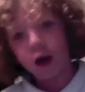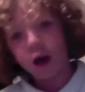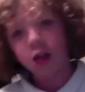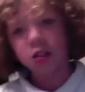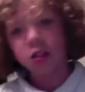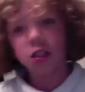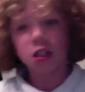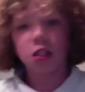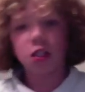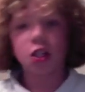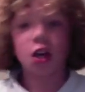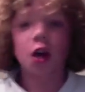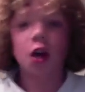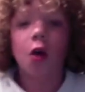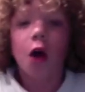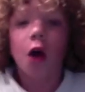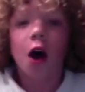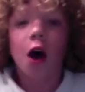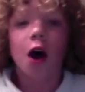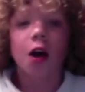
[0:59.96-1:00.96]
see you, Jago.
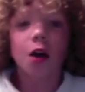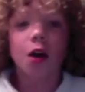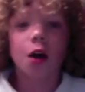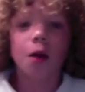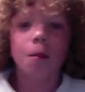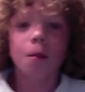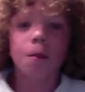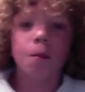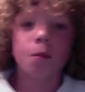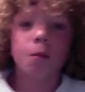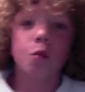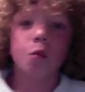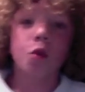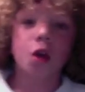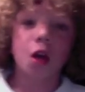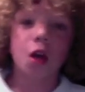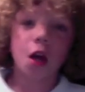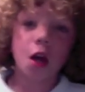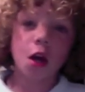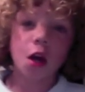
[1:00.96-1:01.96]
And um, we're
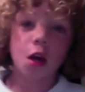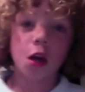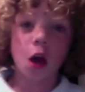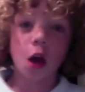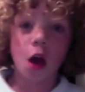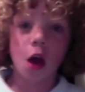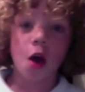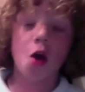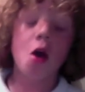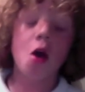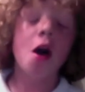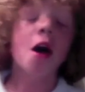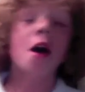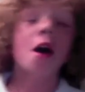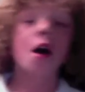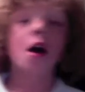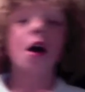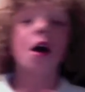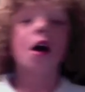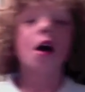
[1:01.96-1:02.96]
gonna go.
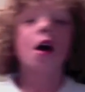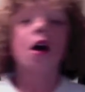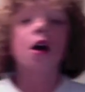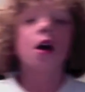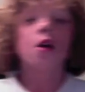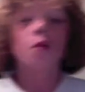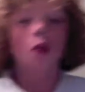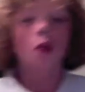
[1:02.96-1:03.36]
We're